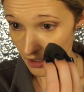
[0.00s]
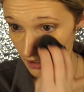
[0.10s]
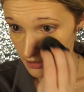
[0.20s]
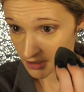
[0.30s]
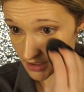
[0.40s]

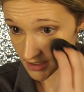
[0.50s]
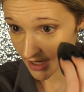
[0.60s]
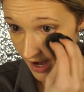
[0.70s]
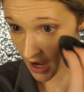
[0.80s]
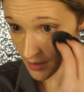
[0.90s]
and just
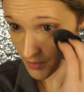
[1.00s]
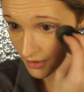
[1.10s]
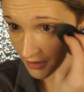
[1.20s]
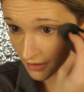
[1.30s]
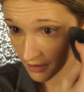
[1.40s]
dab
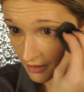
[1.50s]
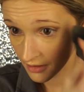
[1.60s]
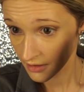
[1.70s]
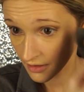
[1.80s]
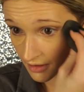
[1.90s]

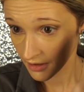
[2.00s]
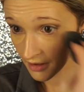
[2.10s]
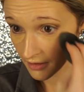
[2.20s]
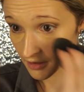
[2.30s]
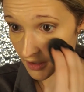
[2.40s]

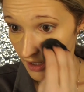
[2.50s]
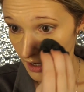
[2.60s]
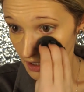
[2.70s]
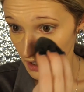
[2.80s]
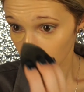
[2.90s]

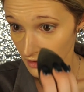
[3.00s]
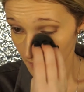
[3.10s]
at it.